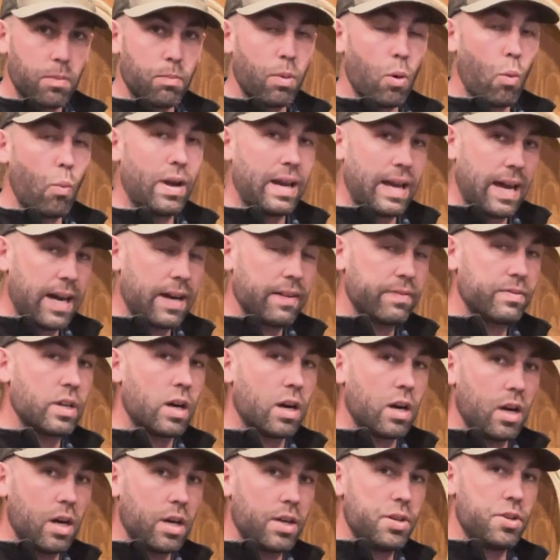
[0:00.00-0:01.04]
but we have to
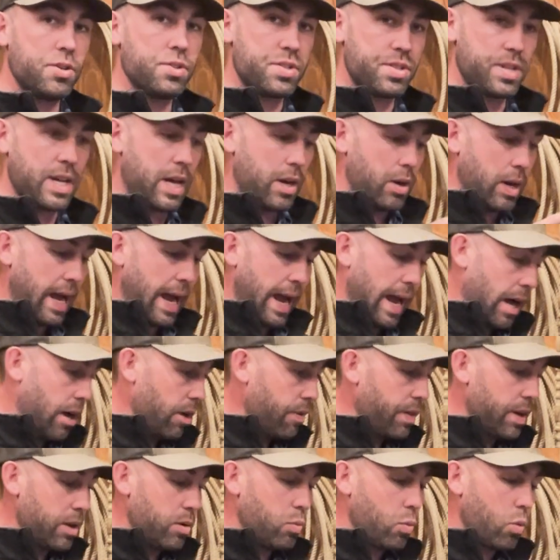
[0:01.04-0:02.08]
understand how
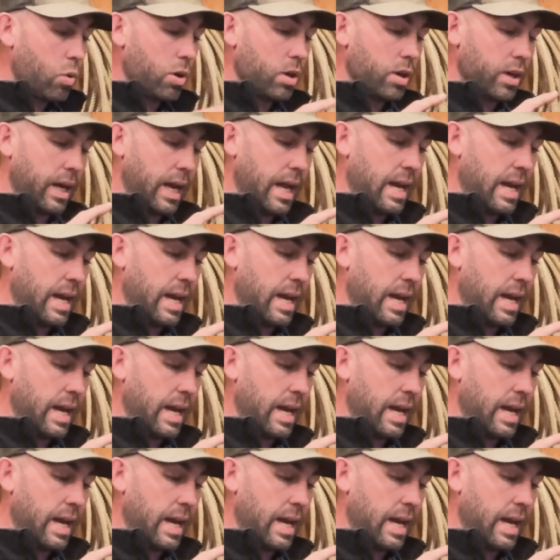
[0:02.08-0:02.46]
they work